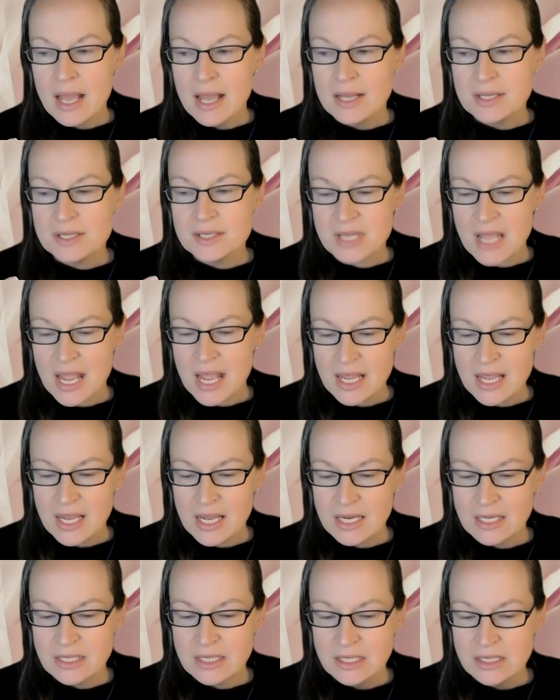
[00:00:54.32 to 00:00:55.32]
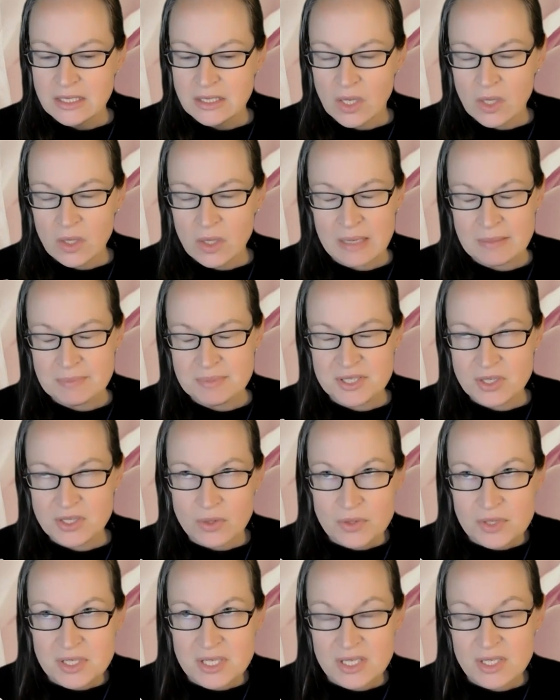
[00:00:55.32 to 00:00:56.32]
saying, oh, I'm so
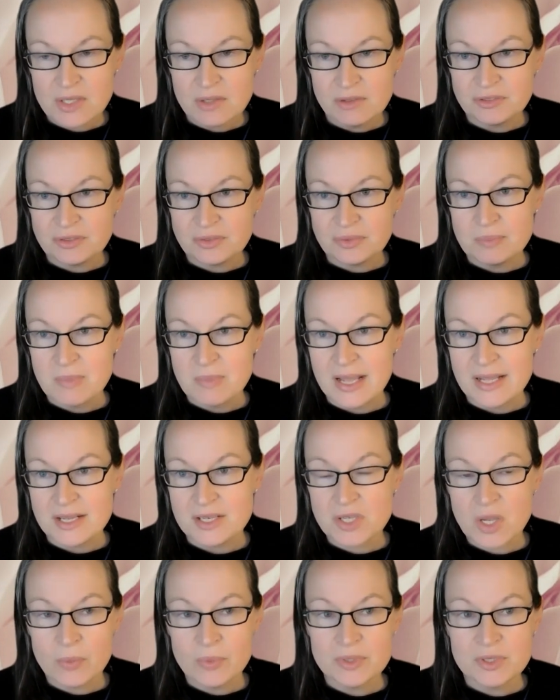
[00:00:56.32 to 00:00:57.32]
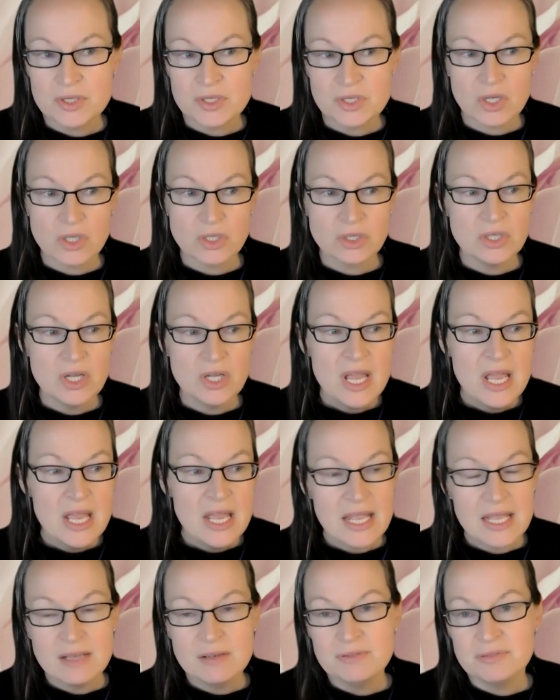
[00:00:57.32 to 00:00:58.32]
sick of my so-and-so
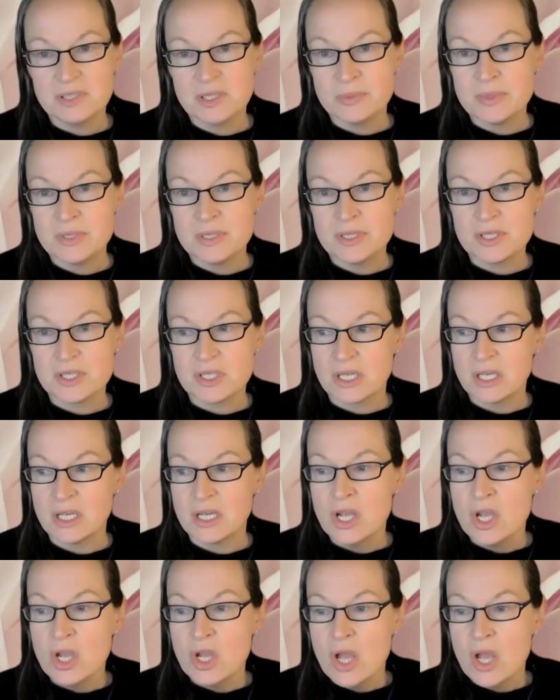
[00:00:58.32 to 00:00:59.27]
influencer,